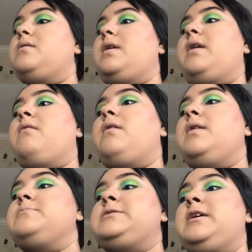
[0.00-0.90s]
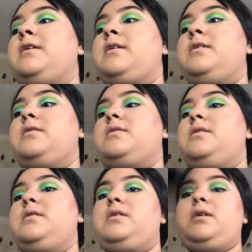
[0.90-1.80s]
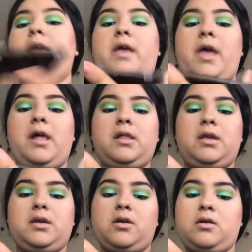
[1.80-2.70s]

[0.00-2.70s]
Now I'm taking the LA